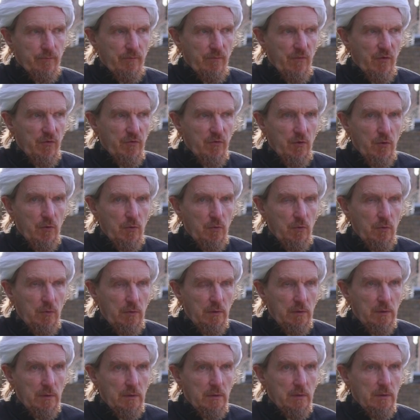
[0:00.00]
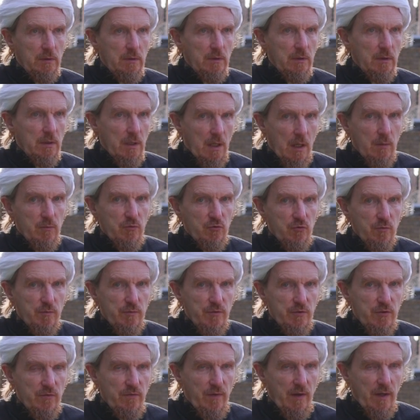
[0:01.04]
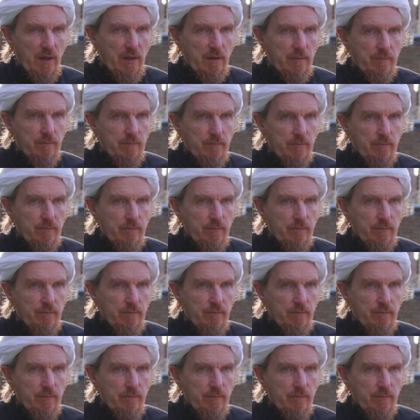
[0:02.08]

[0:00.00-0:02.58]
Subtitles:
The soul comes from the divine.